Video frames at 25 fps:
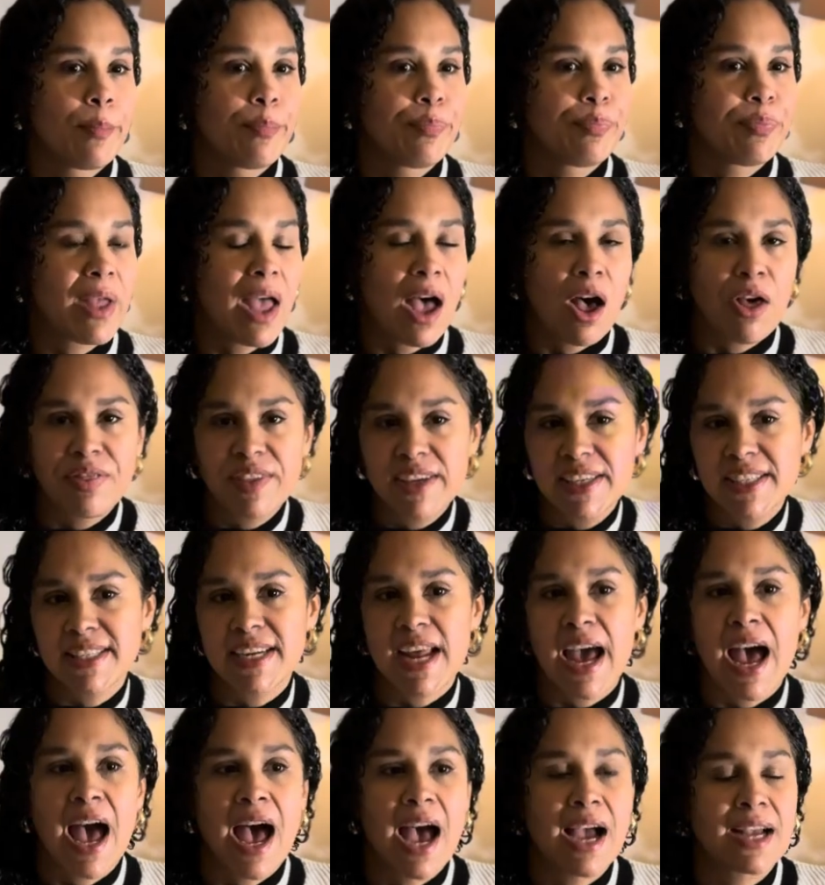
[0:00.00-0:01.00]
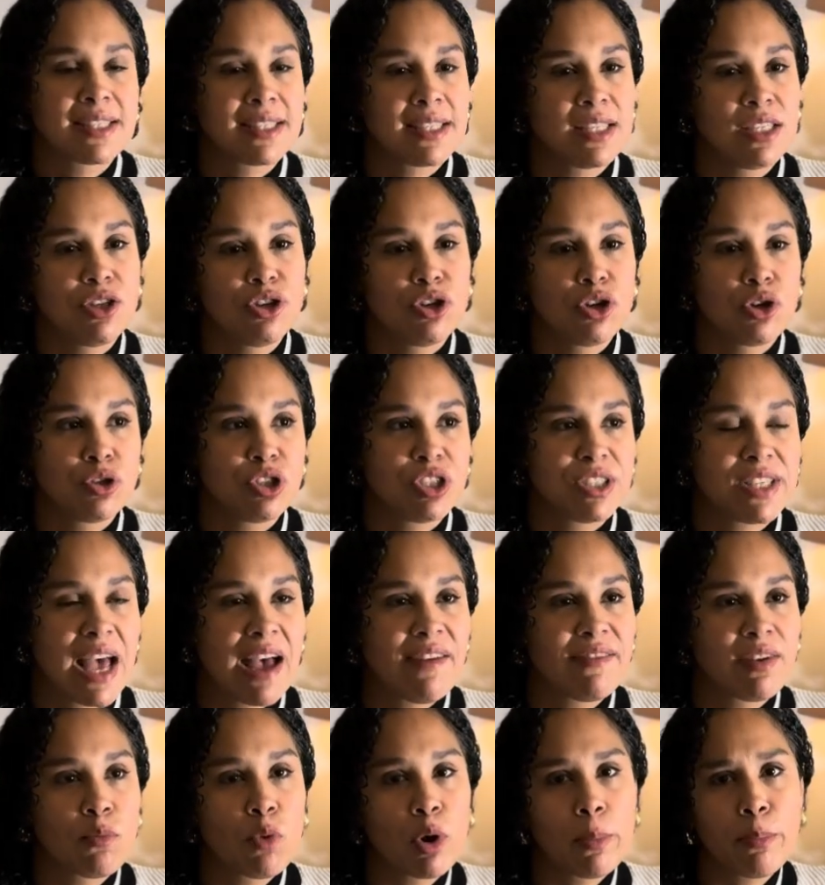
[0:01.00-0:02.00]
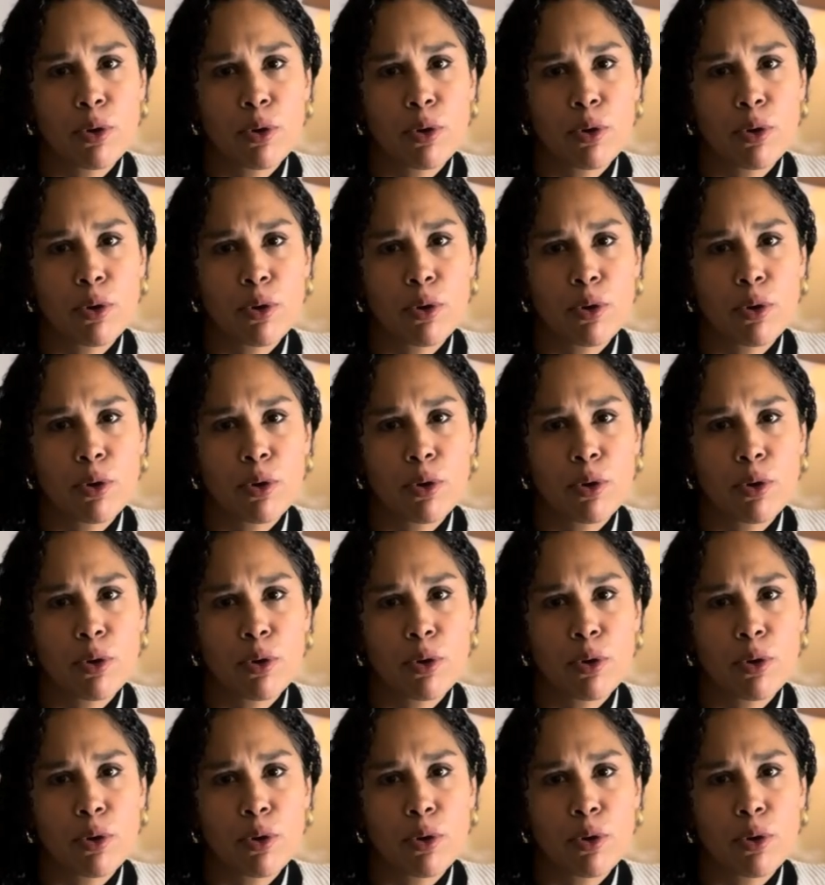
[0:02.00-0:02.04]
healthy snacks, and just having more